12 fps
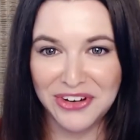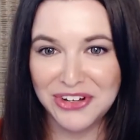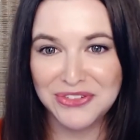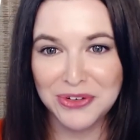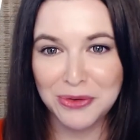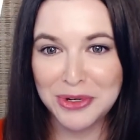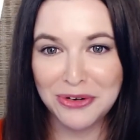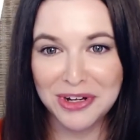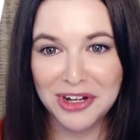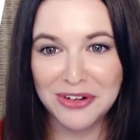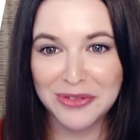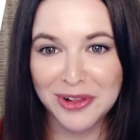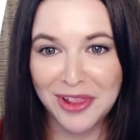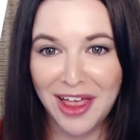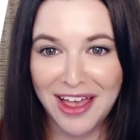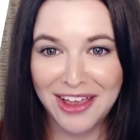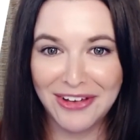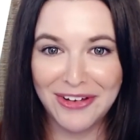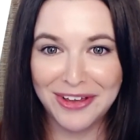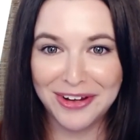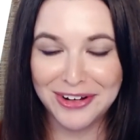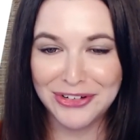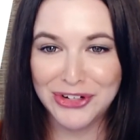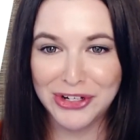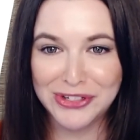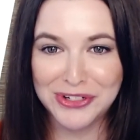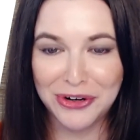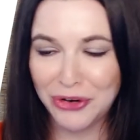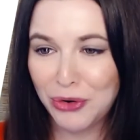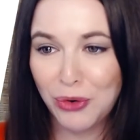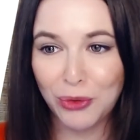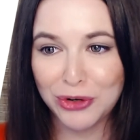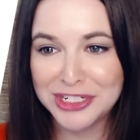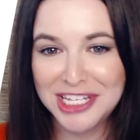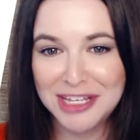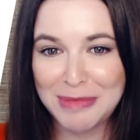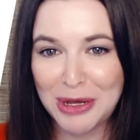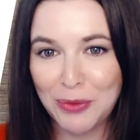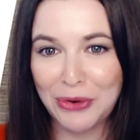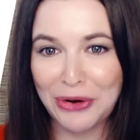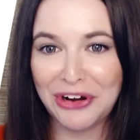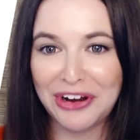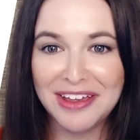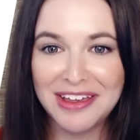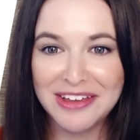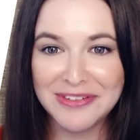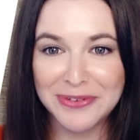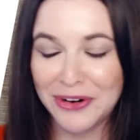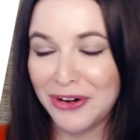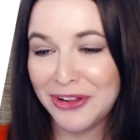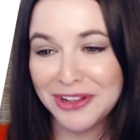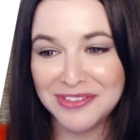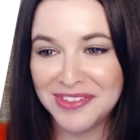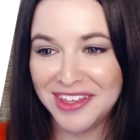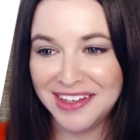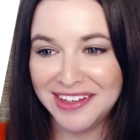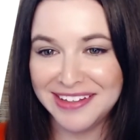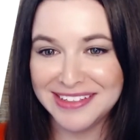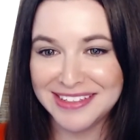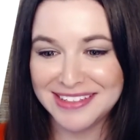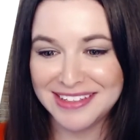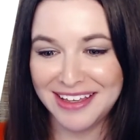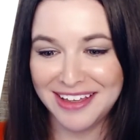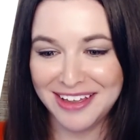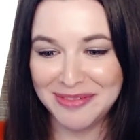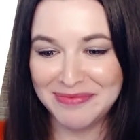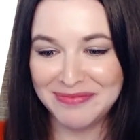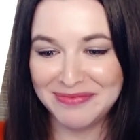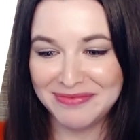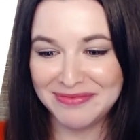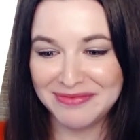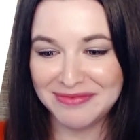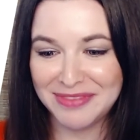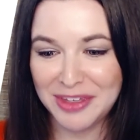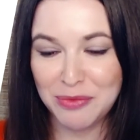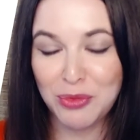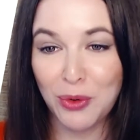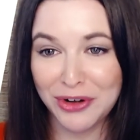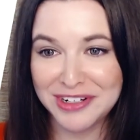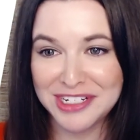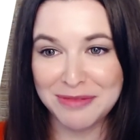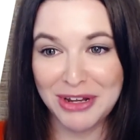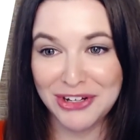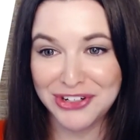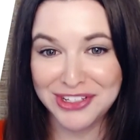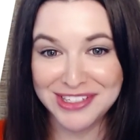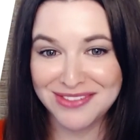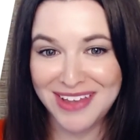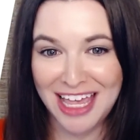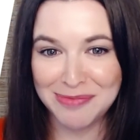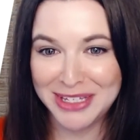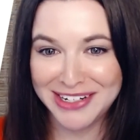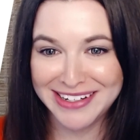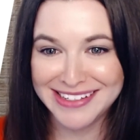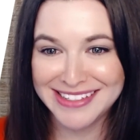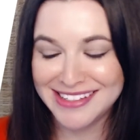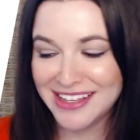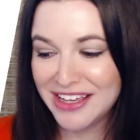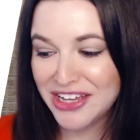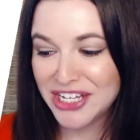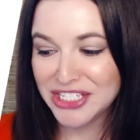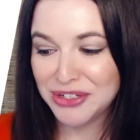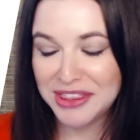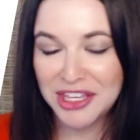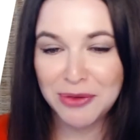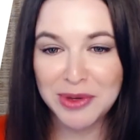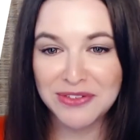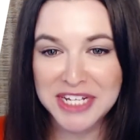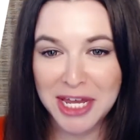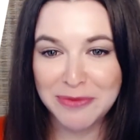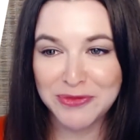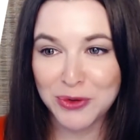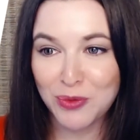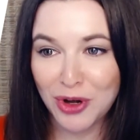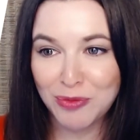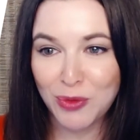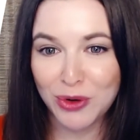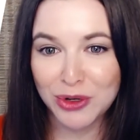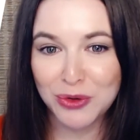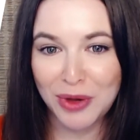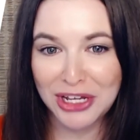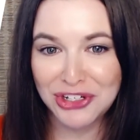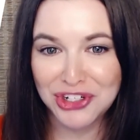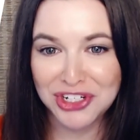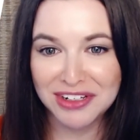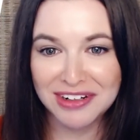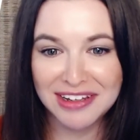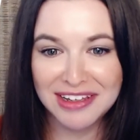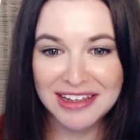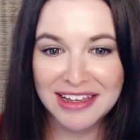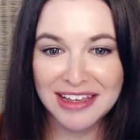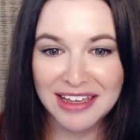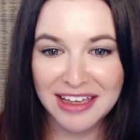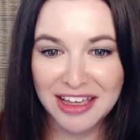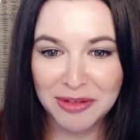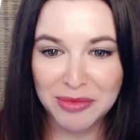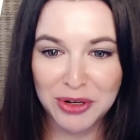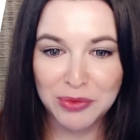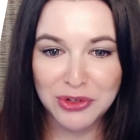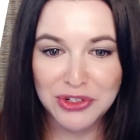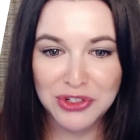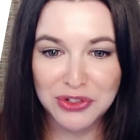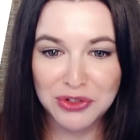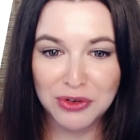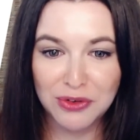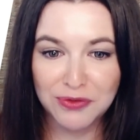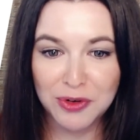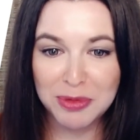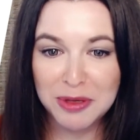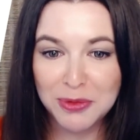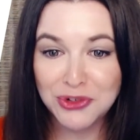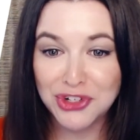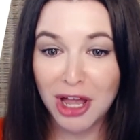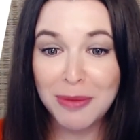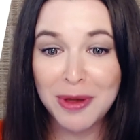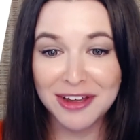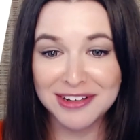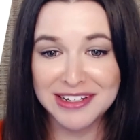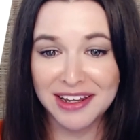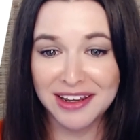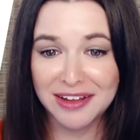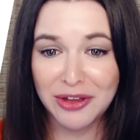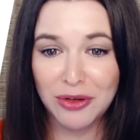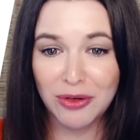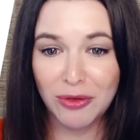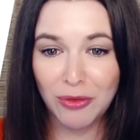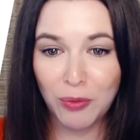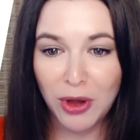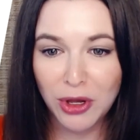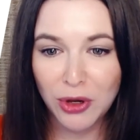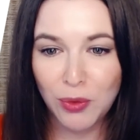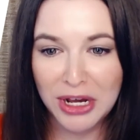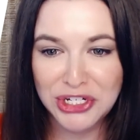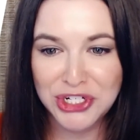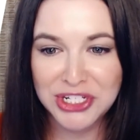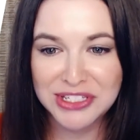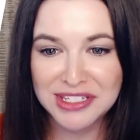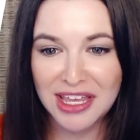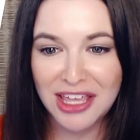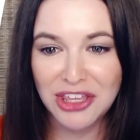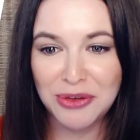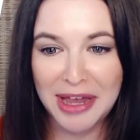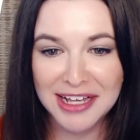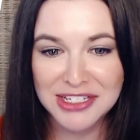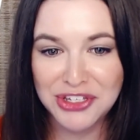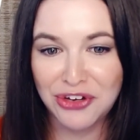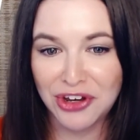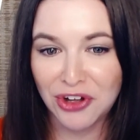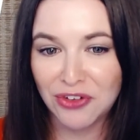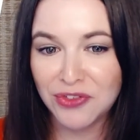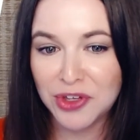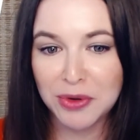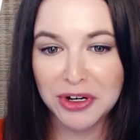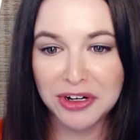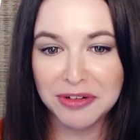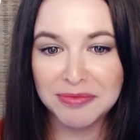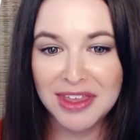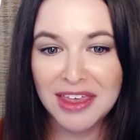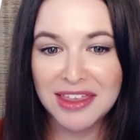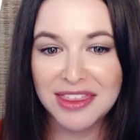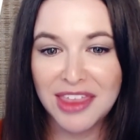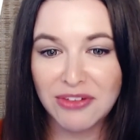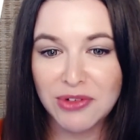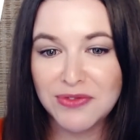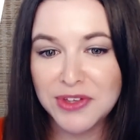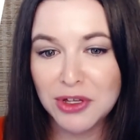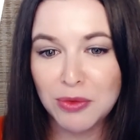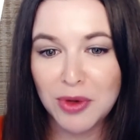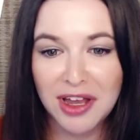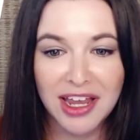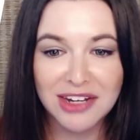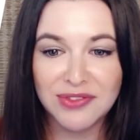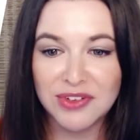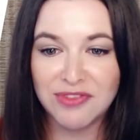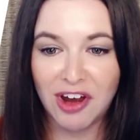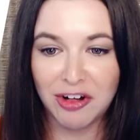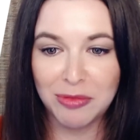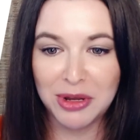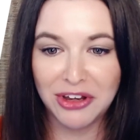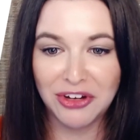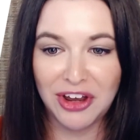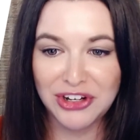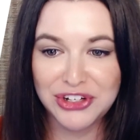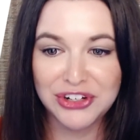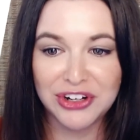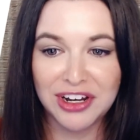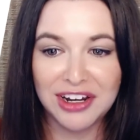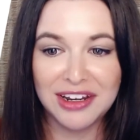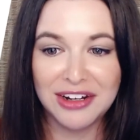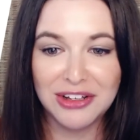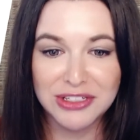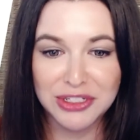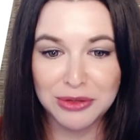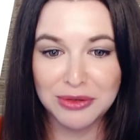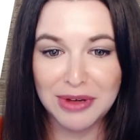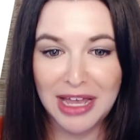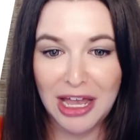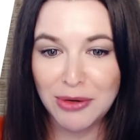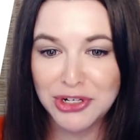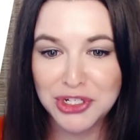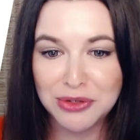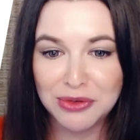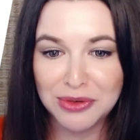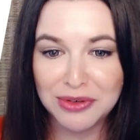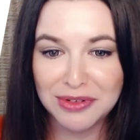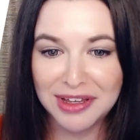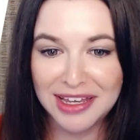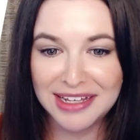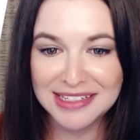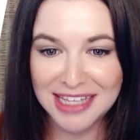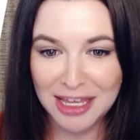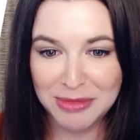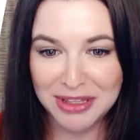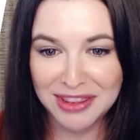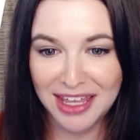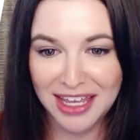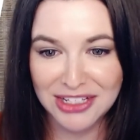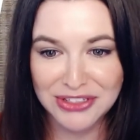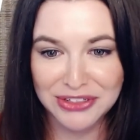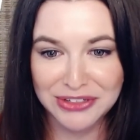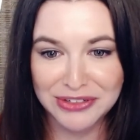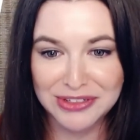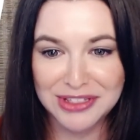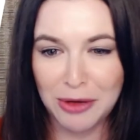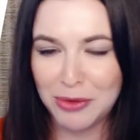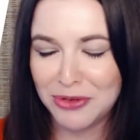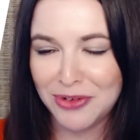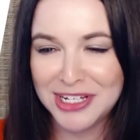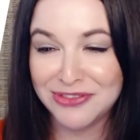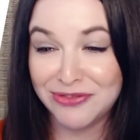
true. We don't need to rely on just our core team at work for all of these um, important dimensions of happiness. So I think we have time for one more question, um, and we'll do for people job hunting. What questions can you ask your interviewer that reveal what kind of environment you're entering? And also, how would you examine the answers that would raise